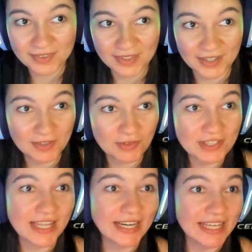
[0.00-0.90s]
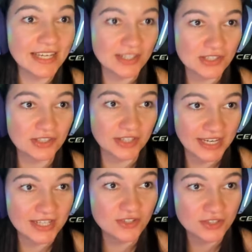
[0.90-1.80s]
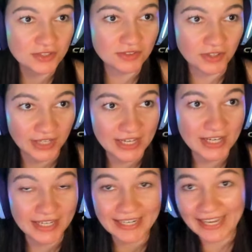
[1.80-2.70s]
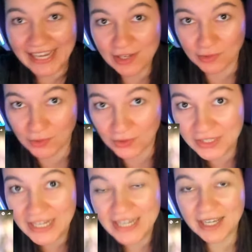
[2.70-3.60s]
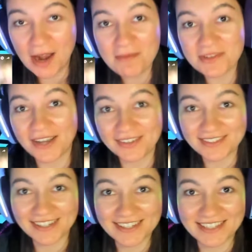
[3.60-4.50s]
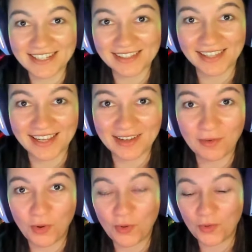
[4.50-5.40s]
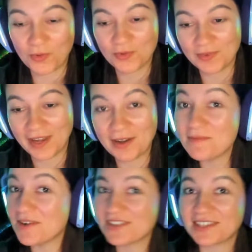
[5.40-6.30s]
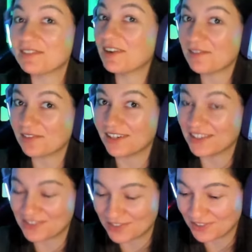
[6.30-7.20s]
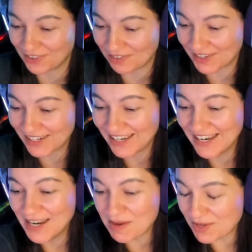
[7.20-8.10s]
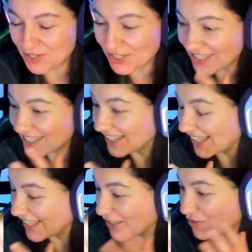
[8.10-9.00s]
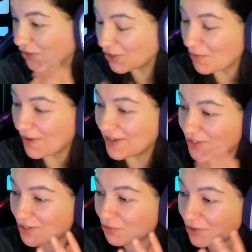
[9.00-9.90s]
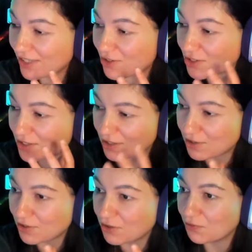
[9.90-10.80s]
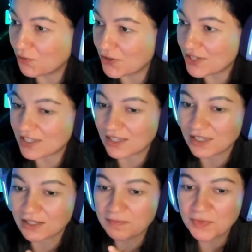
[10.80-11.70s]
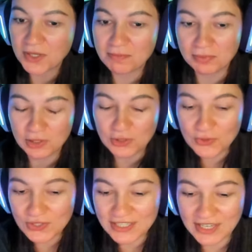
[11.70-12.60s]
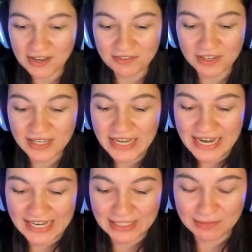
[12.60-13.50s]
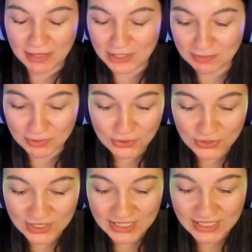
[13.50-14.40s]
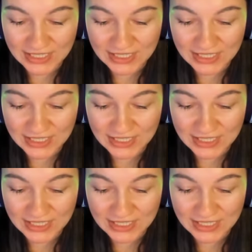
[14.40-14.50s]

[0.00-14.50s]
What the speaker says: I think, what is that, 8 because her age? Okay, at an 8-year-old comes out and does it. Like, whew, how embarrassing for everyone else. You know what I mean? But just to like look away and to really just hear her voice and the bluesy of it. It's bluesy.